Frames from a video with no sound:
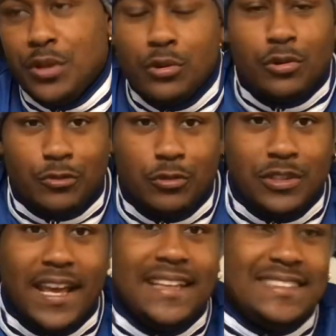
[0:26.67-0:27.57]
beautiful
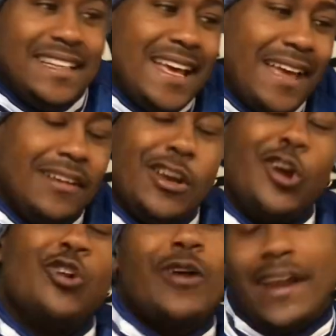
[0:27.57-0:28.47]
day today.
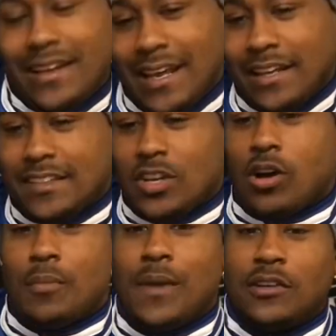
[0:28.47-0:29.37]
Great day to
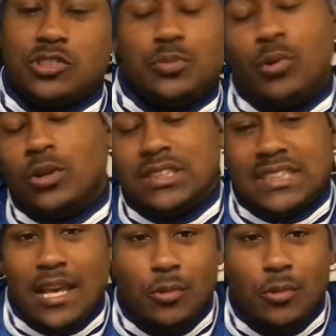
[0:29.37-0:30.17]
talk about sports.